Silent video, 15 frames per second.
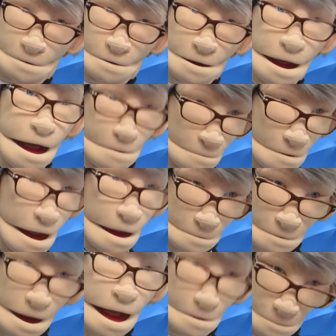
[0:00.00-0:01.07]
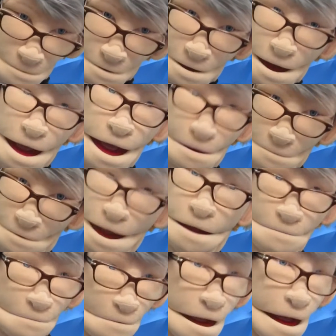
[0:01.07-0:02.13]
the political tweets having to
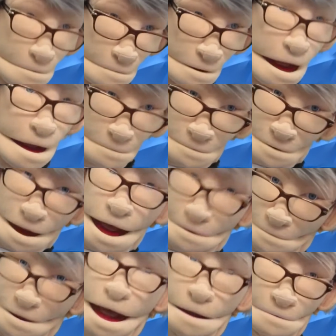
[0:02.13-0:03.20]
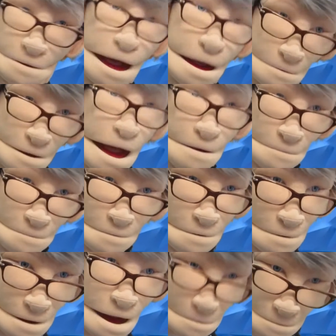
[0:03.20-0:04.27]
do with the Trump administration and
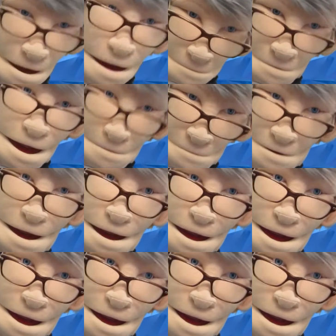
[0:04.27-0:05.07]
the Republicans.